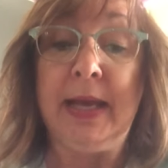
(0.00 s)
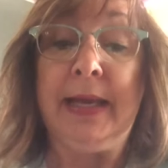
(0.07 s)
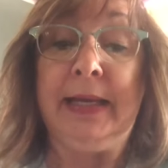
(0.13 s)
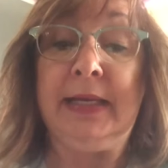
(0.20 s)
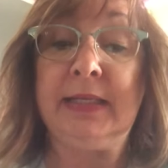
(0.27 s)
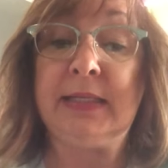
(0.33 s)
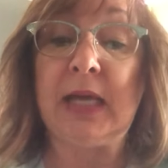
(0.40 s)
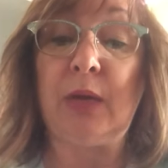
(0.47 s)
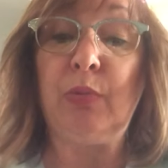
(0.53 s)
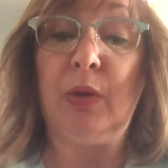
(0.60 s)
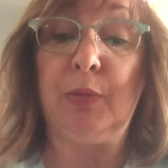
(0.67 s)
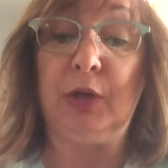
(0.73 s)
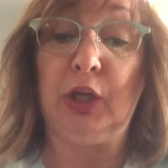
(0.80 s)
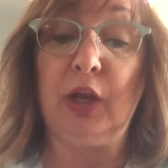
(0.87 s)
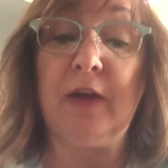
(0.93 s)
He said we
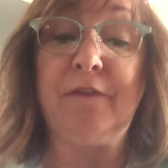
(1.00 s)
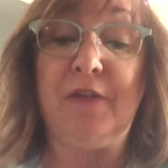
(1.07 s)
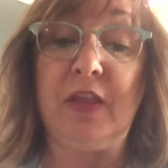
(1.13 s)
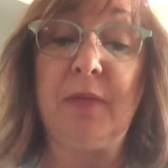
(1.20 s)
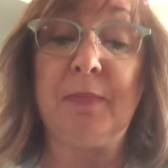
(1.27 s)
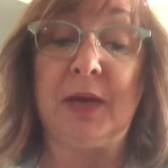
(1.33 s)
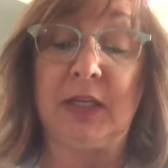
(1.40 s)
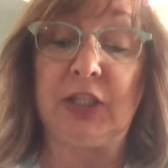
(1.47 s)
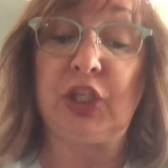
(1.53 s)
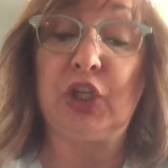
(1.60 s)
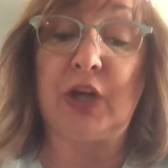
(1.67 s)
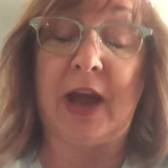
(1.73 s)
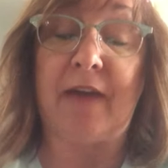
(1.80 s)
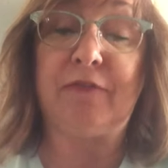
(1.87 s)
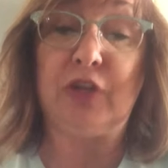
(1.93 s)
would look for the
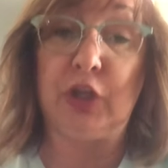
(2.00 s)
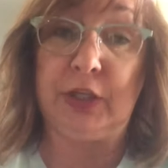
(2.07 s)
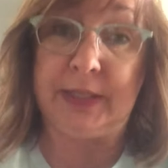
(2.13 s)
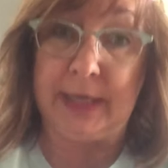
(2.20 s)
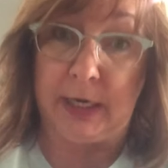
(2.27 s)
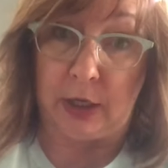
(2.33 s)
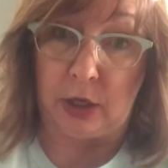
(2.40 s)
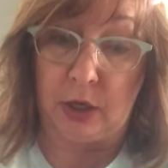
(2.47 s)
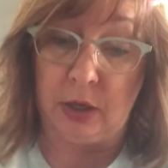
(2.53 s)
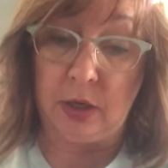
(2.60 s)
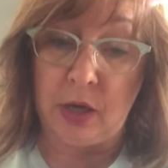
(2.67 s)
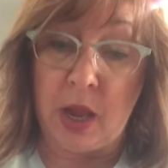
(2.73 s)
monster after dinner.